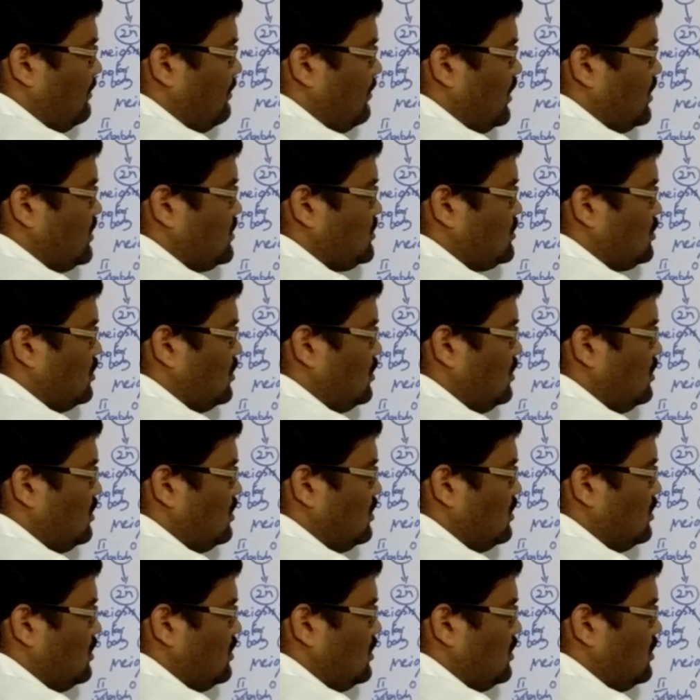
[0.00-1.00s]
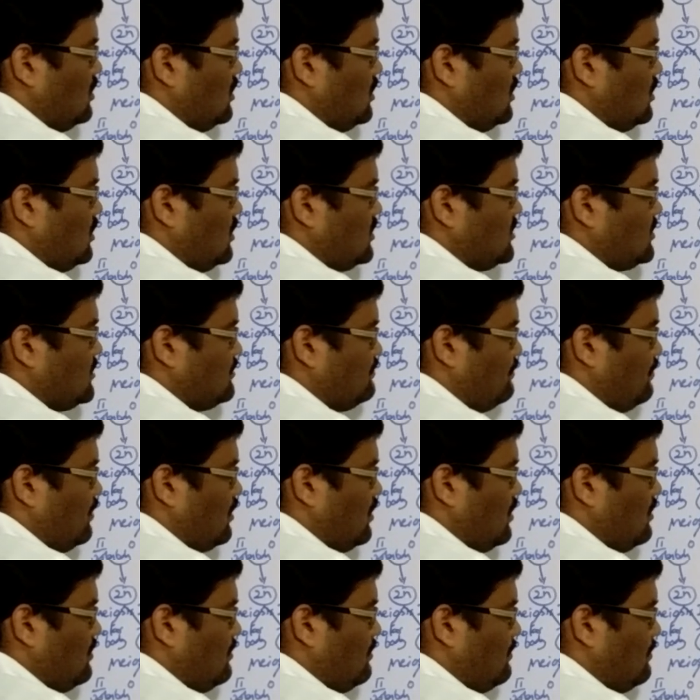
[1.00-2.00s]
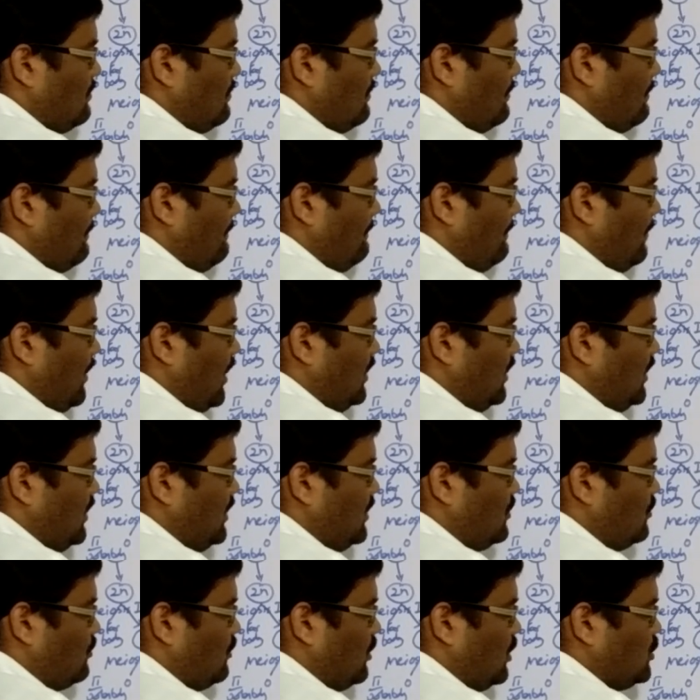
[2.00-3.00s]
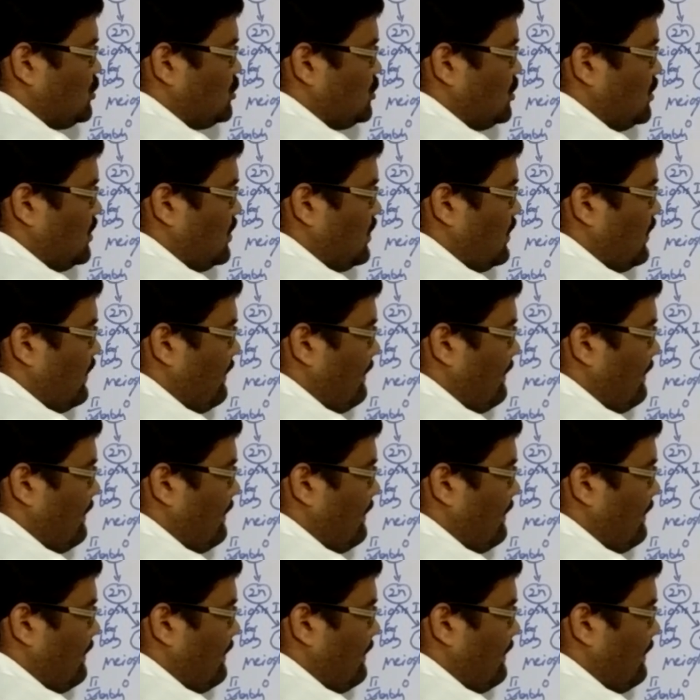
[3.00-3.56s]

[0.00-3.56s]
Based on sperm penetration.